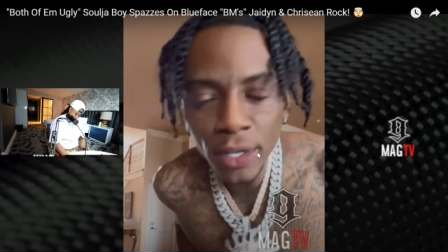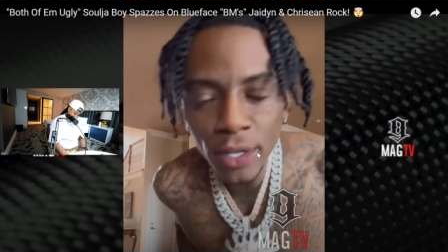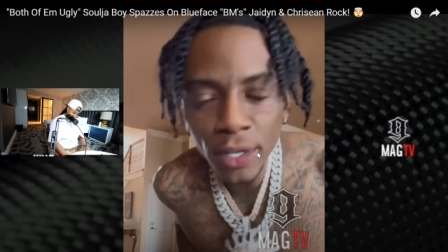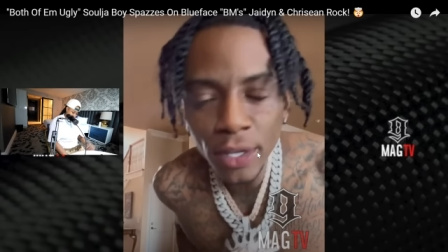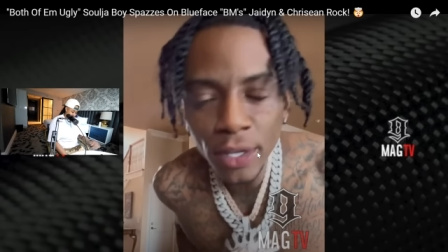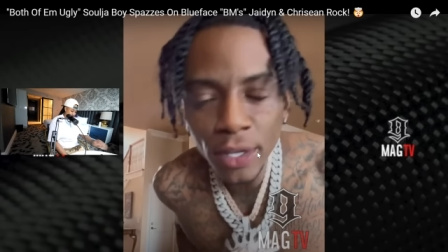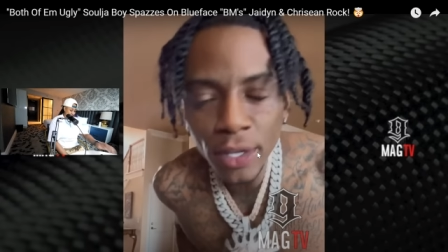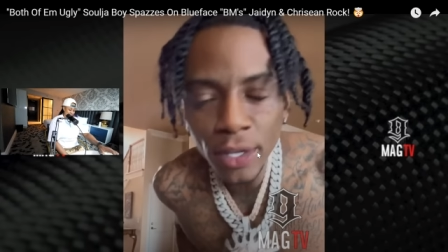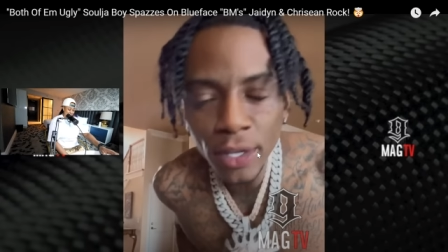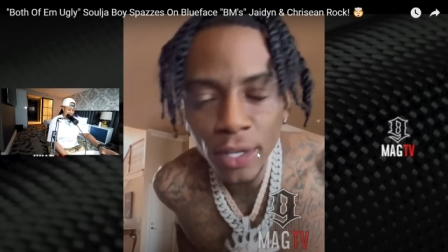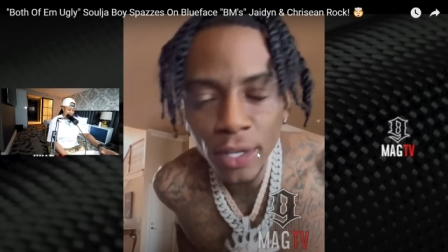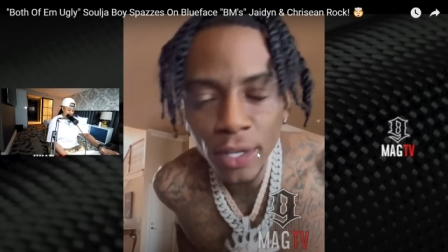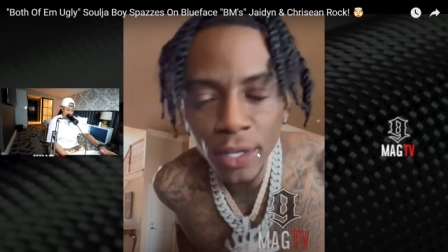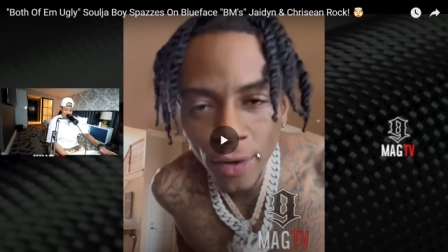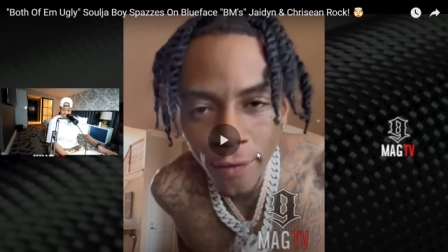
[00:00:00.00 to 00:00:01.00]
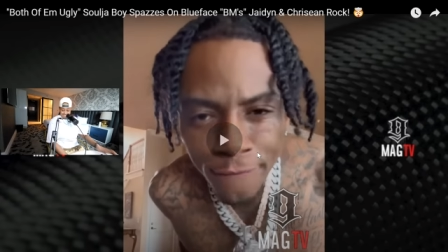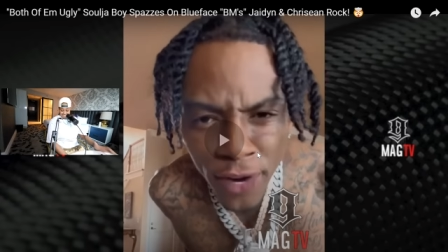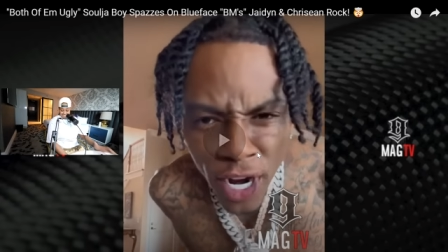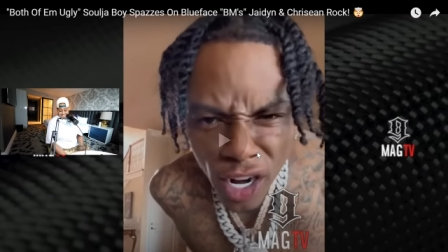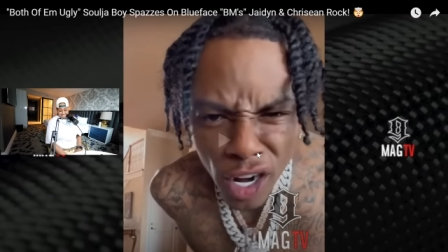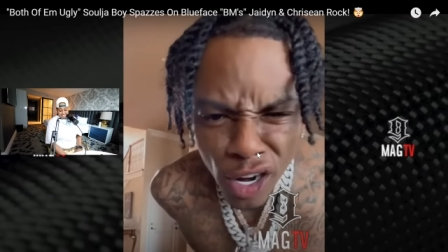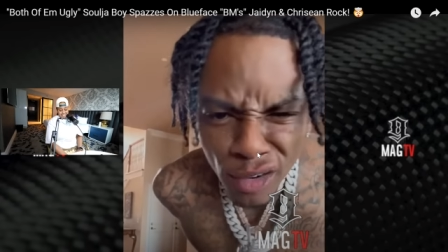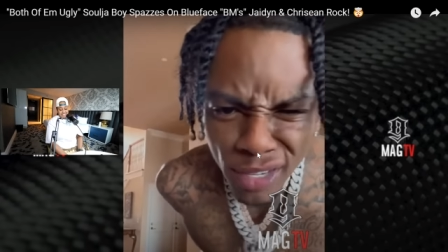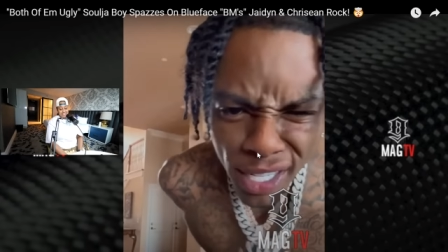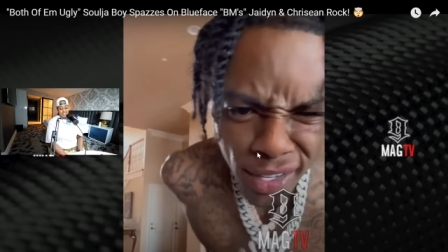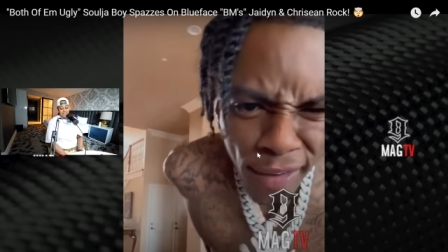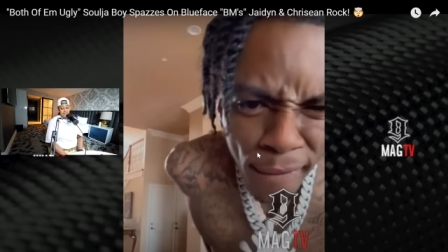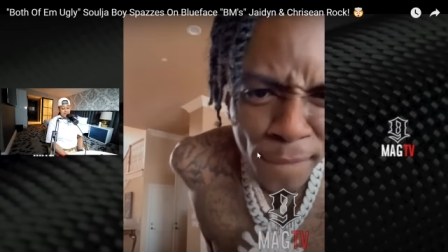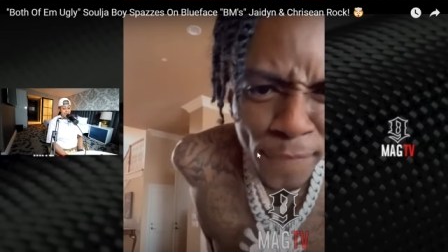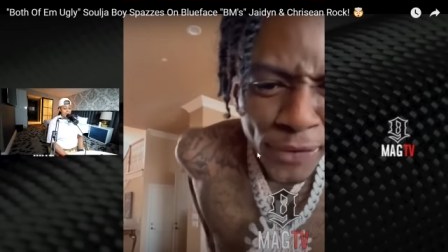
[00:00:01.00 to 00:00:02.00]
Okay. You the fuck up,
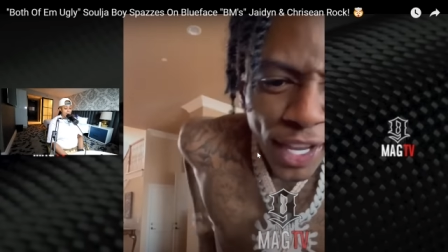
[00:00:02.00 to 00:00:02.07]
nigga.